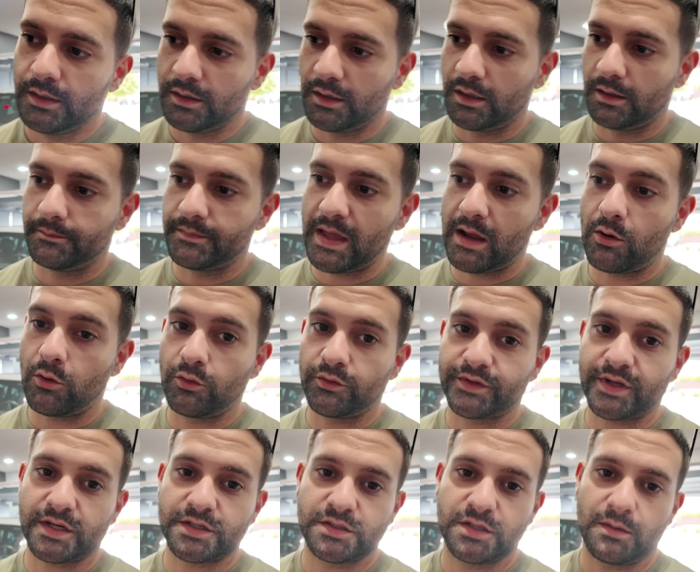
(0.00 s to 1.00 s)
That one
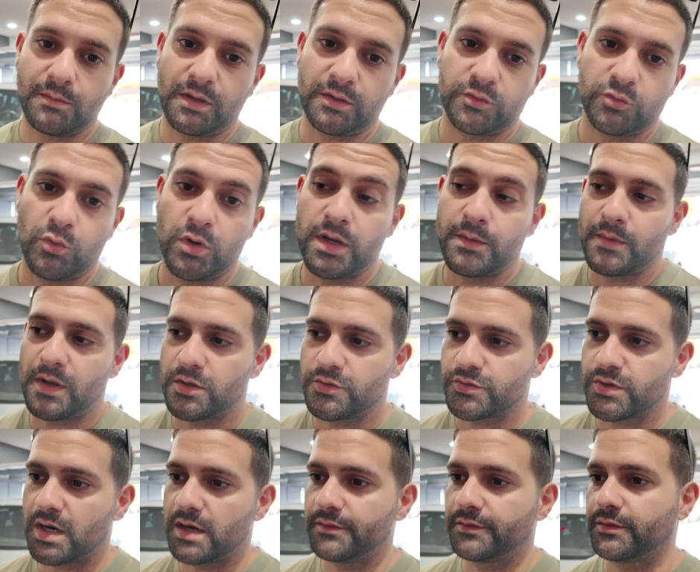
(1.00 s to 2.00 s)
was actually about 20-mile
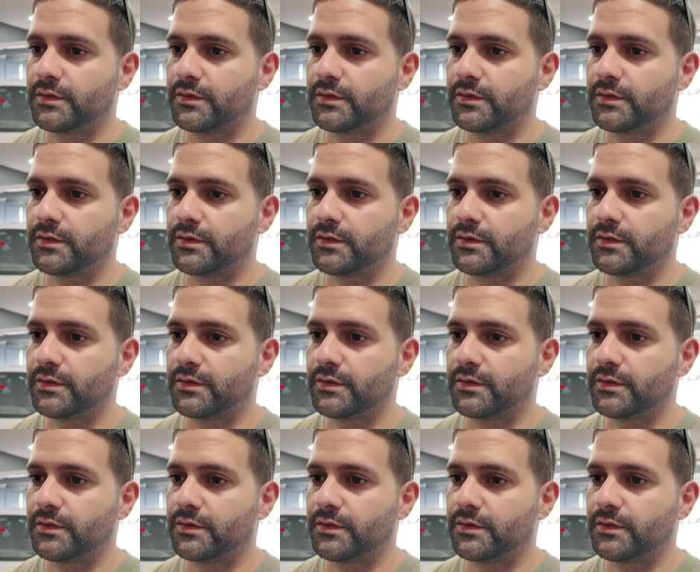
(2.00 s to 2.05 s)
drive.